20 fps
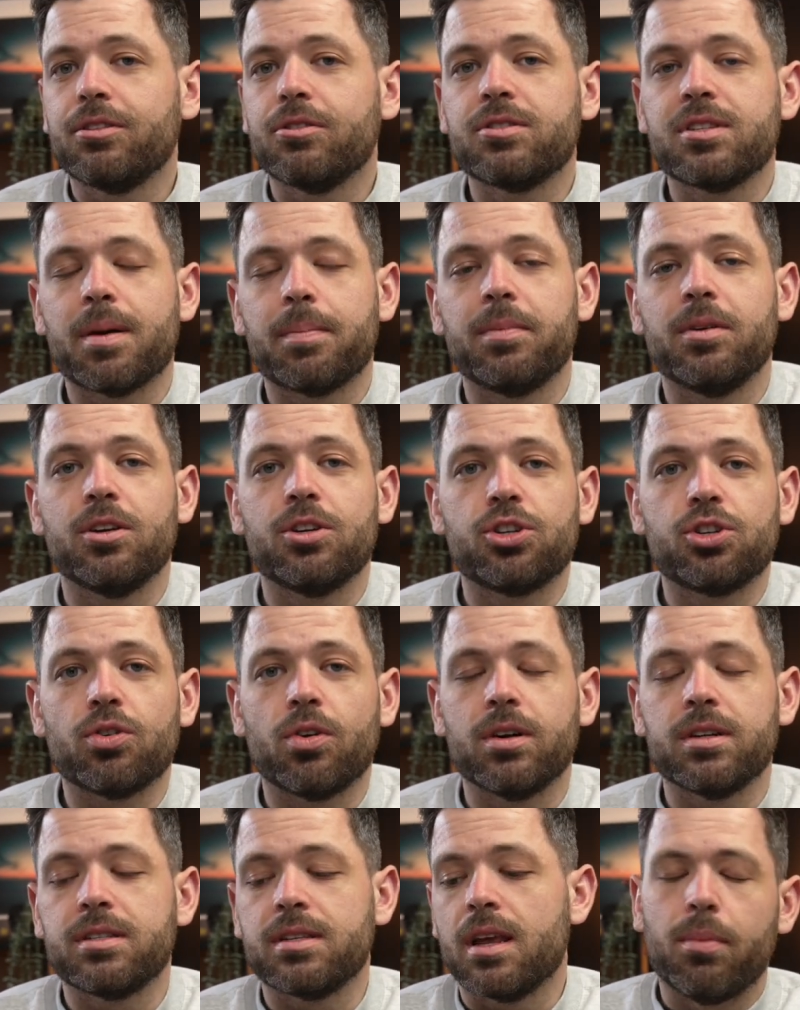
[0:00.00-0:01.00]
those up into
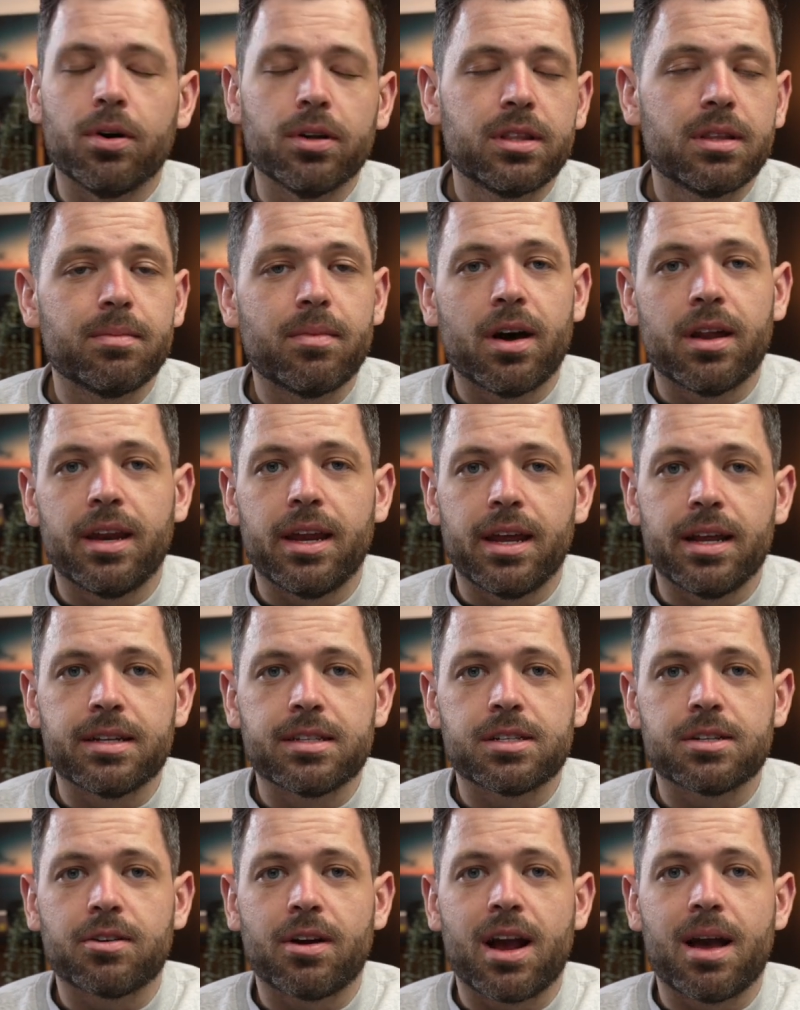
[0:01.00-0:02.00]
shorts, put them onto
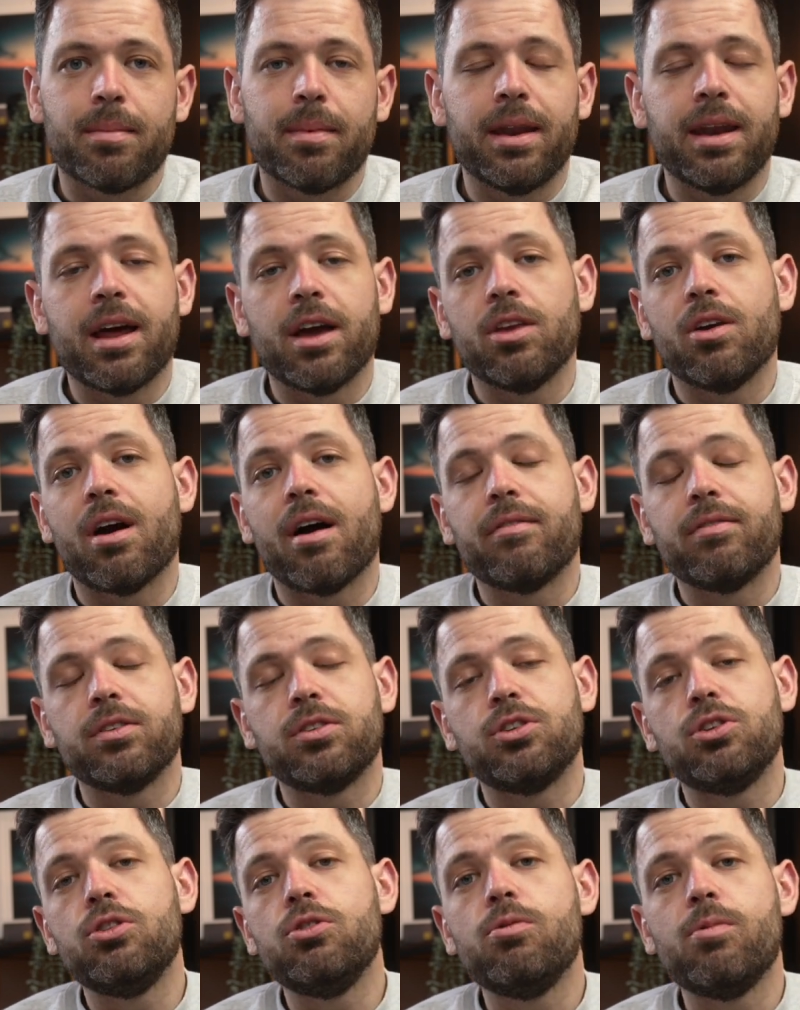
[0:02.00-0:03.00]
Instagram, and now you have a
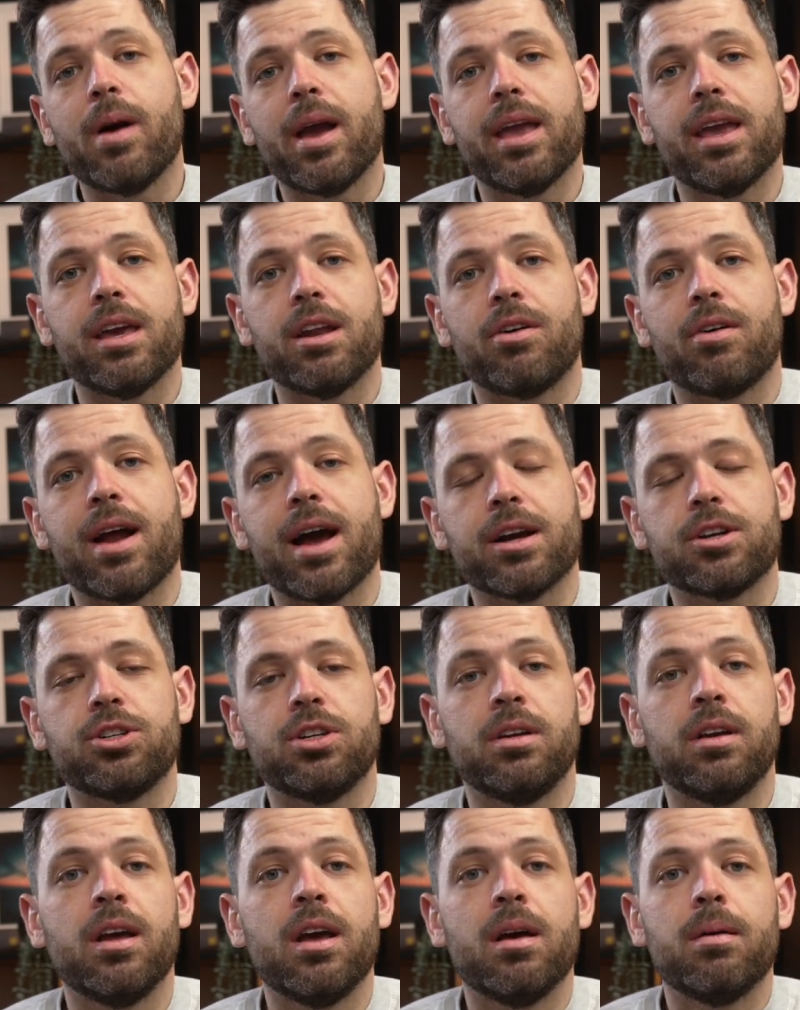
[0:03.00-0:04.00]
two-way
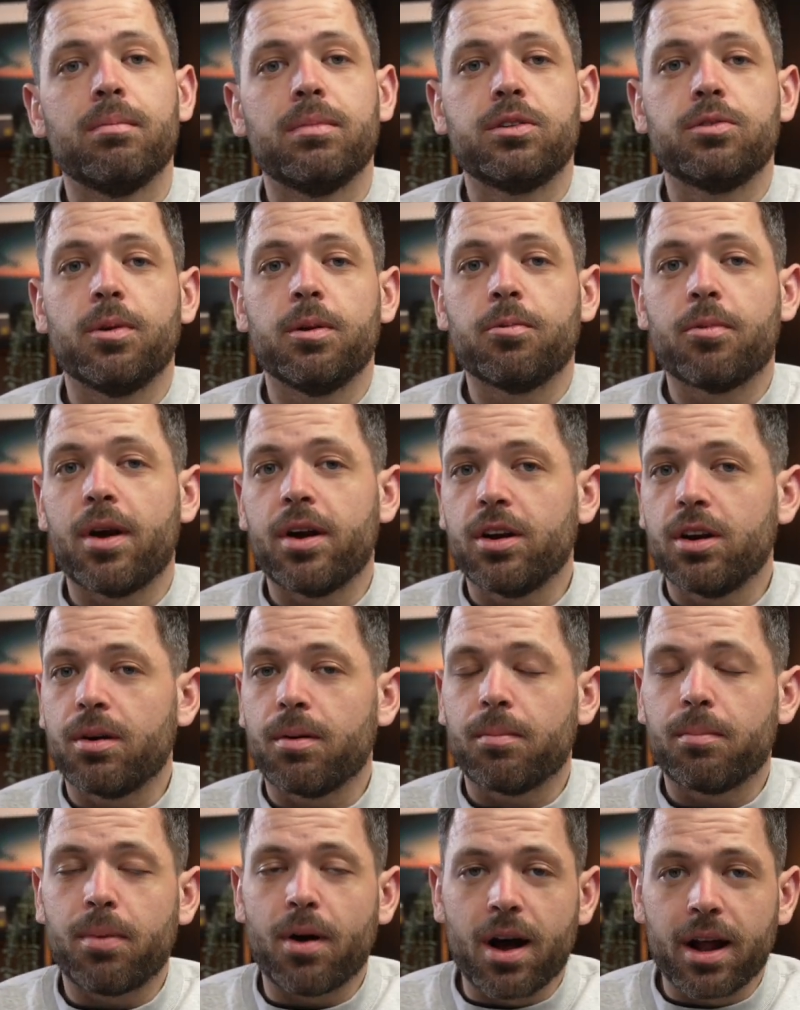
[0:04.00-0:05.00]
interaction between where your
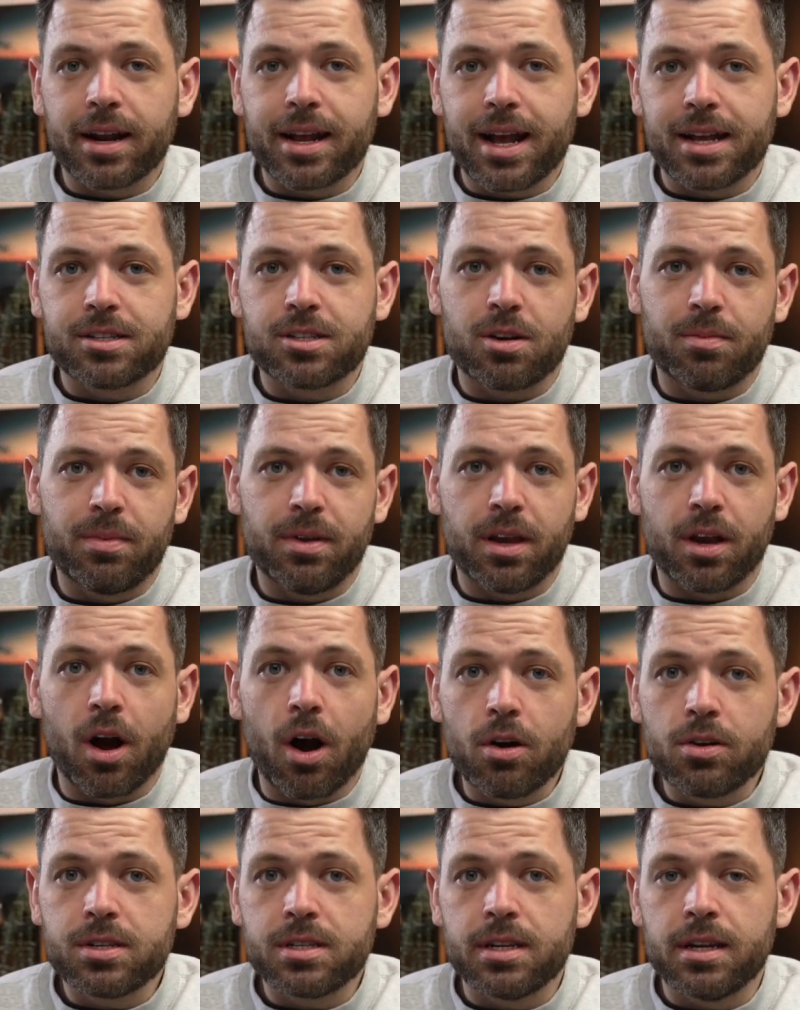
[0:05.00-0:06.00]
podcasts are being
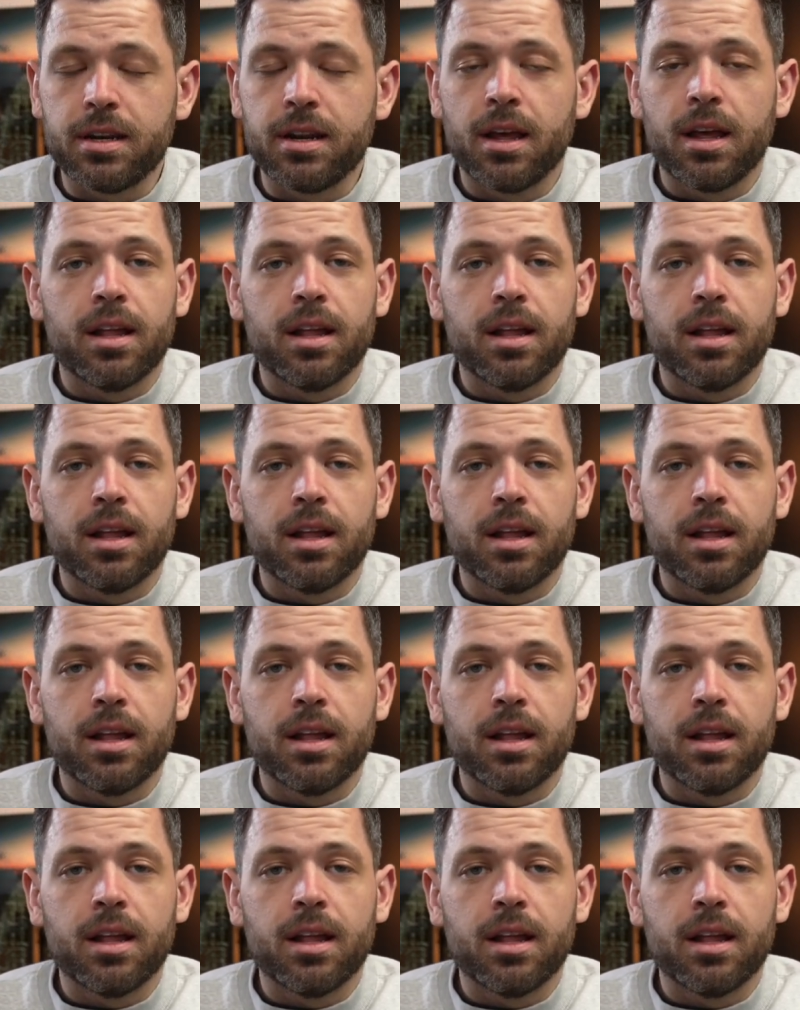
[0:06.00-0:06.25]
hosted,